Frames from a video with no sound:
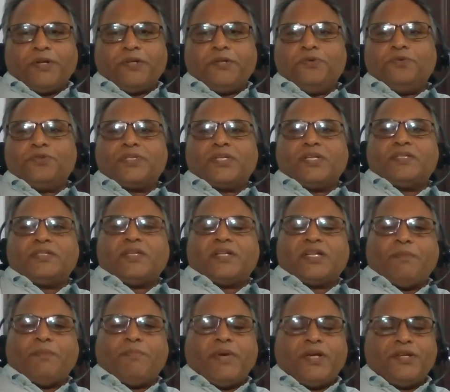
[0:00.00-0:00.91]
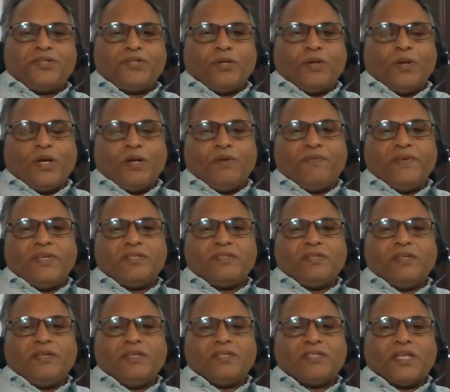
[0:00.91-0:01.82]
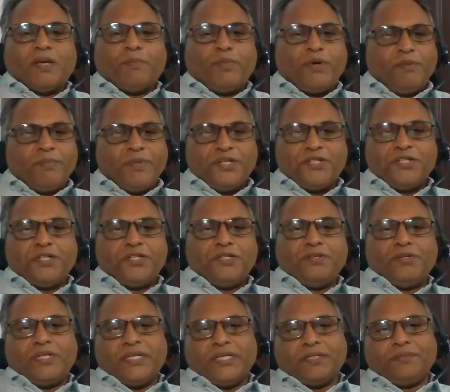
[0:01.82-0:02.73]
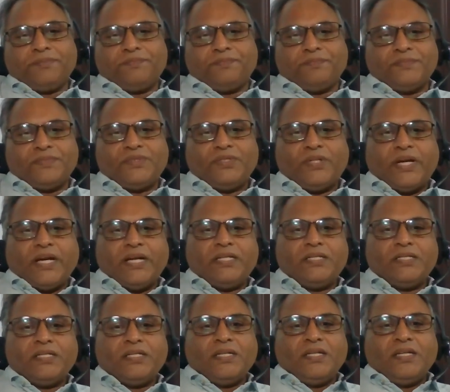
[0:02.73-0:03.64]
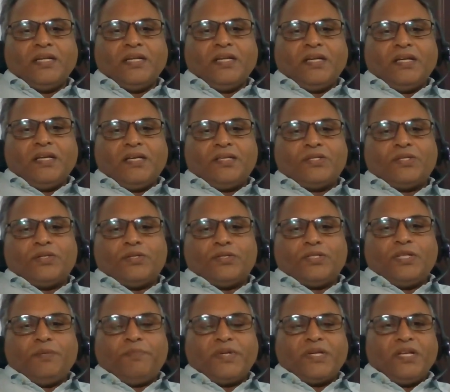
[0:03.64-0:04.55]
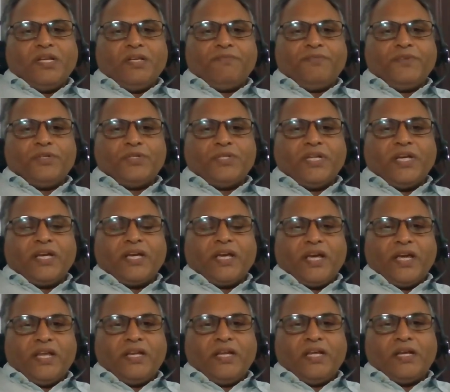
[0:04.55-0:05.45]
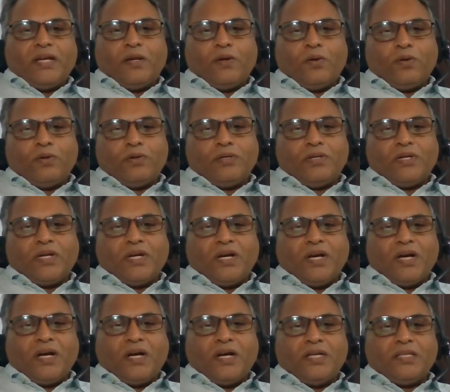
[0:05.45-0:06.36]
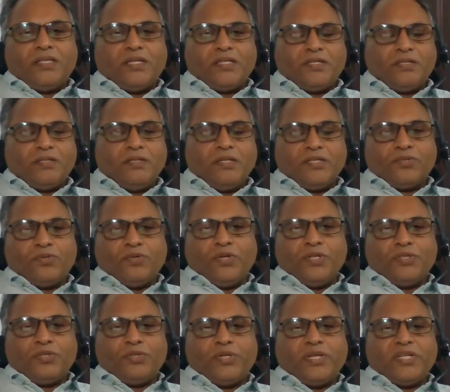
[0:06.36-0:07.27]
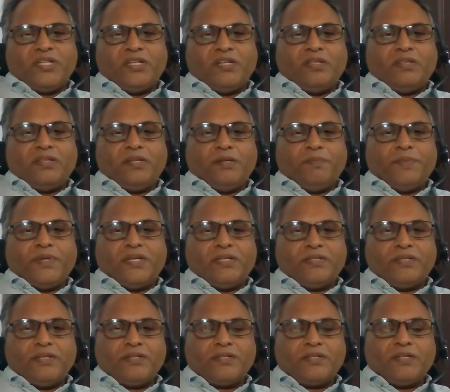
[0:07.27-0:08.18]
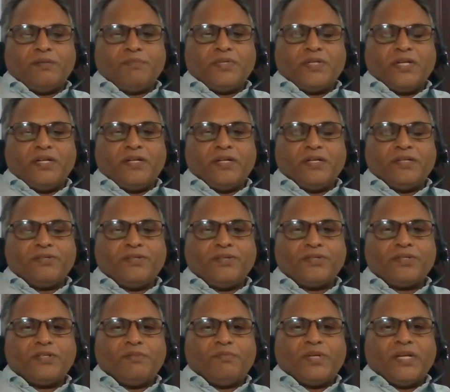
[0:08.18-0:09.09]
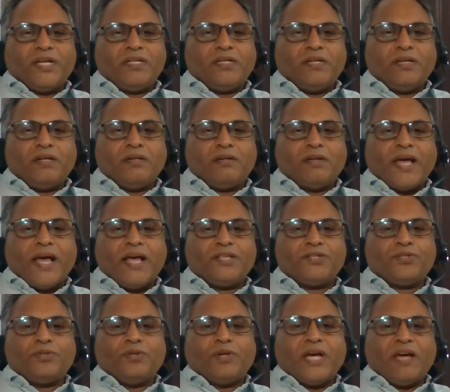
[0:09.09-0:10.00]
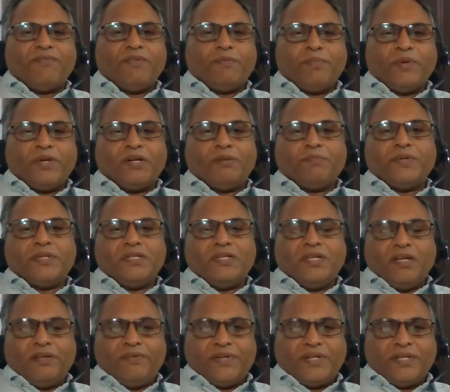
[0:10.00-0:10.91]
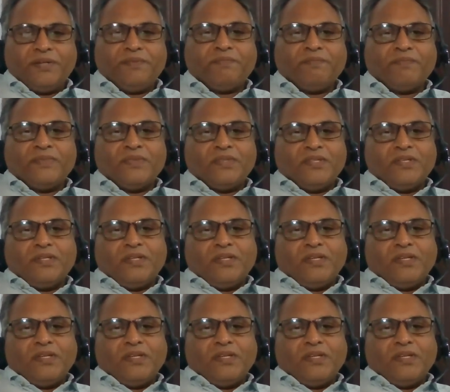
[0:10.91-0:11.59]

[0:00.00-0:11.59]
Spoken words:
popular use case that I mention always is appointment scheduling, right? So typically, if you take any load that is going through a 3PL system, tendering system, right, it has to have a pickup and delivery.